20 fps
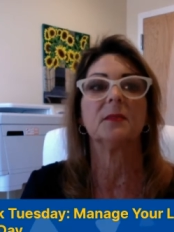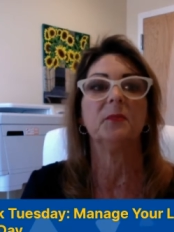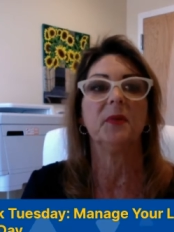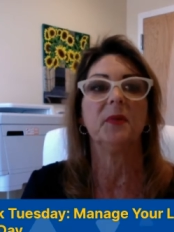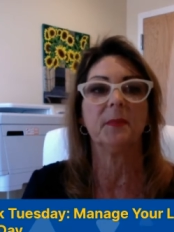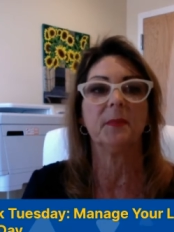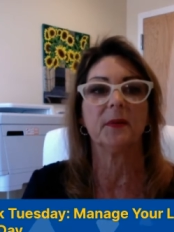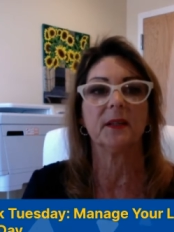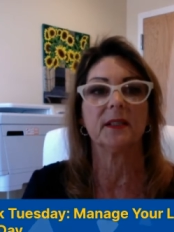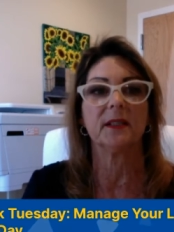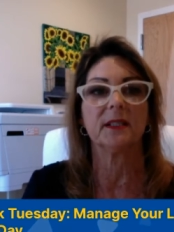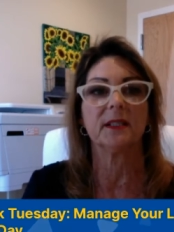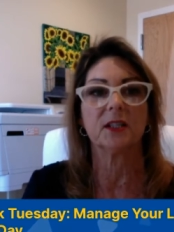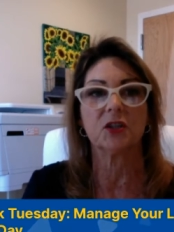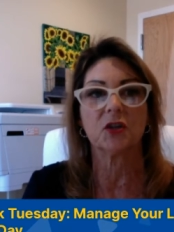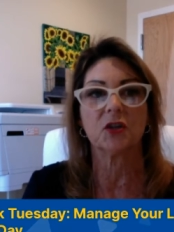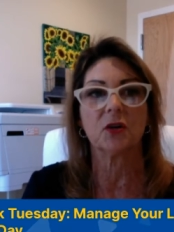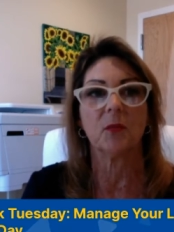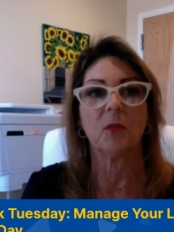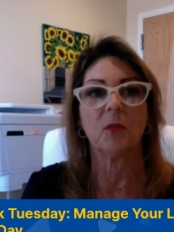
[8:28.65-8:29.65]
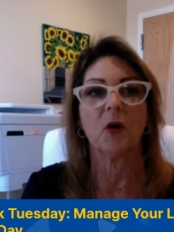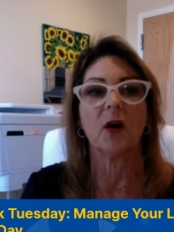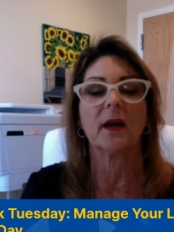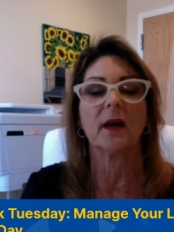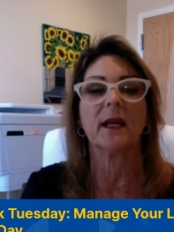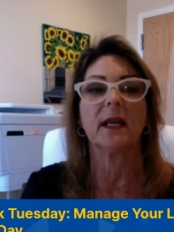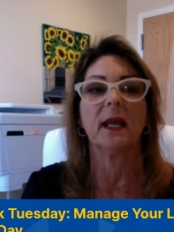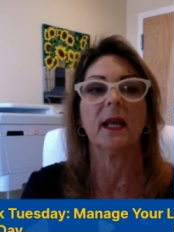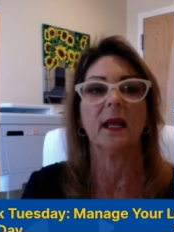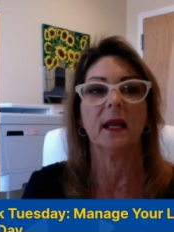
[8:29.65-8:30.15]
and people in digital
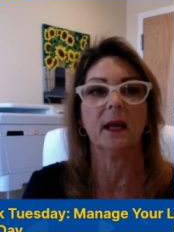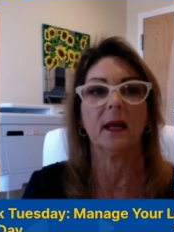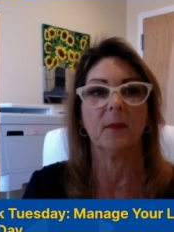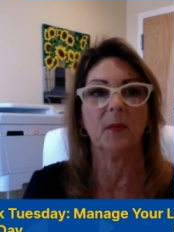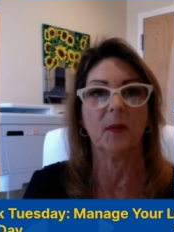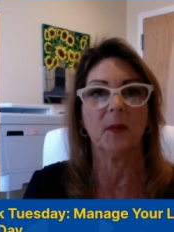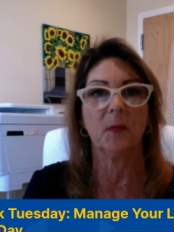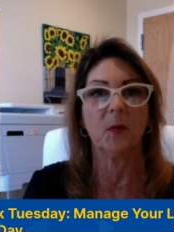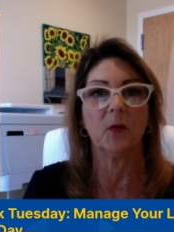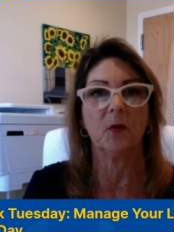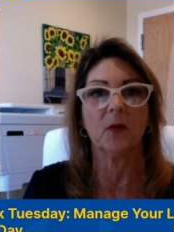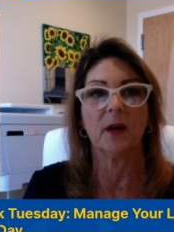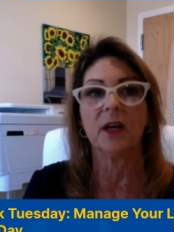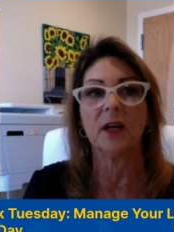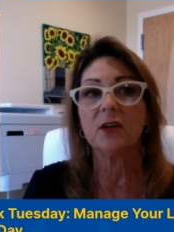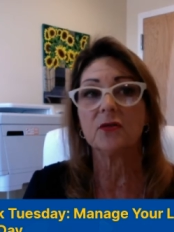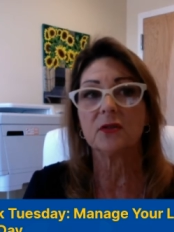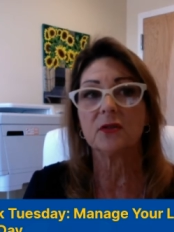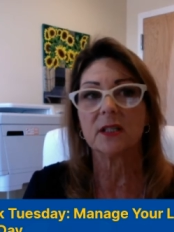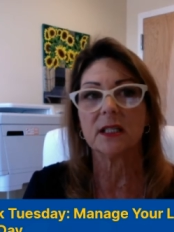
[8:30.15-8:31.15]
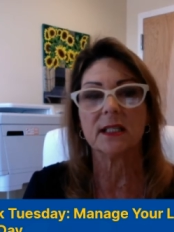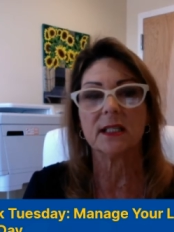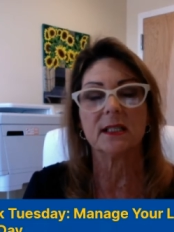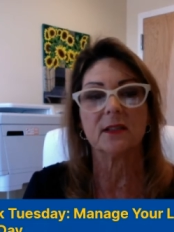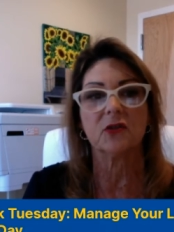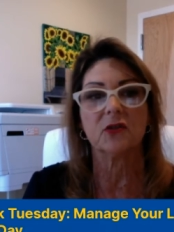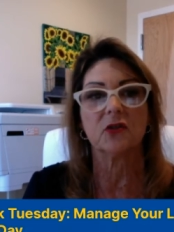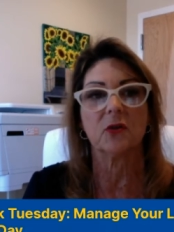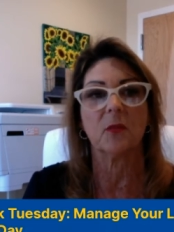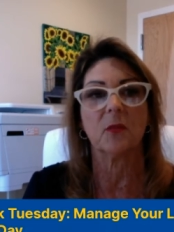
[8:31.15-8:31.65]
marketing and people who are interested in
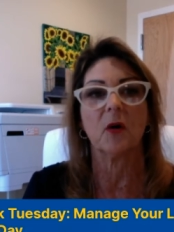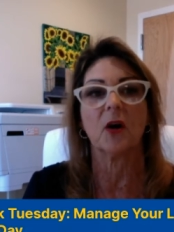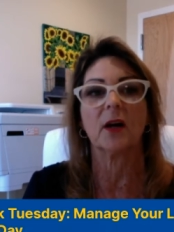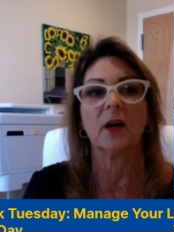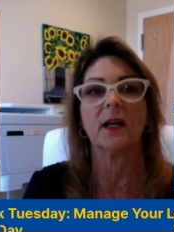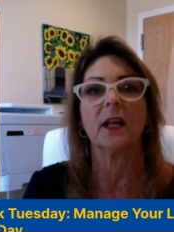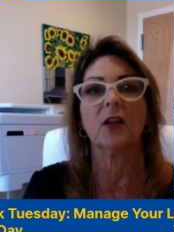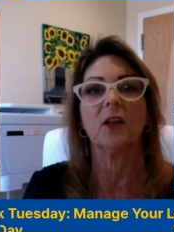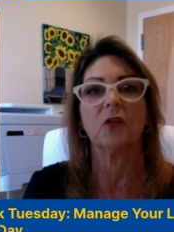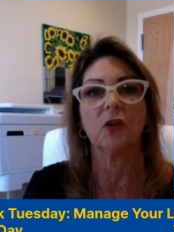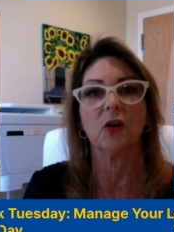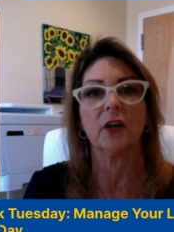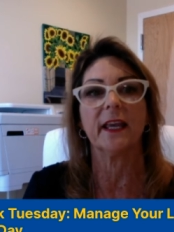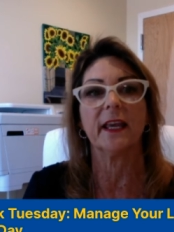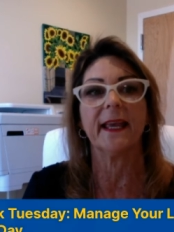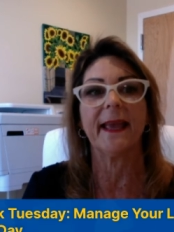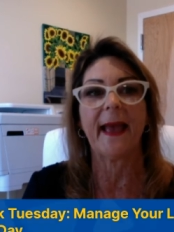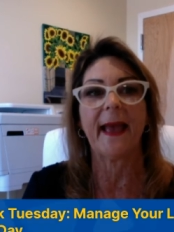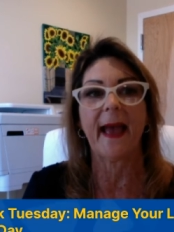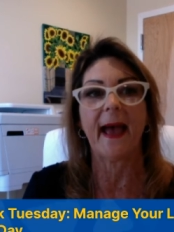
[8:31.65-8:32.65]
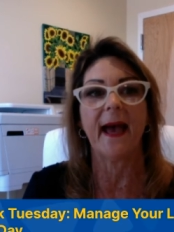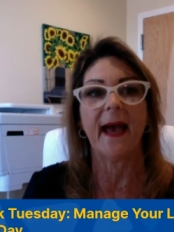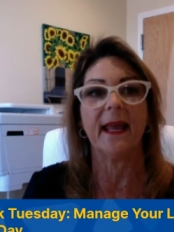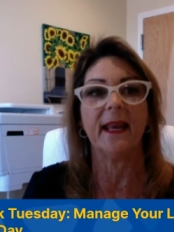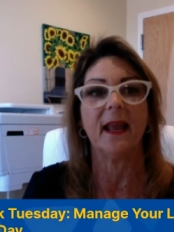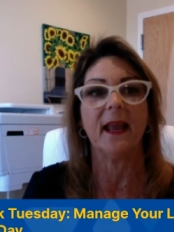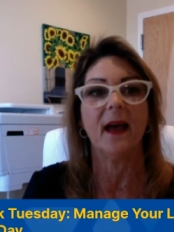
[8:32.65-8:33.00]
digital marketing looking at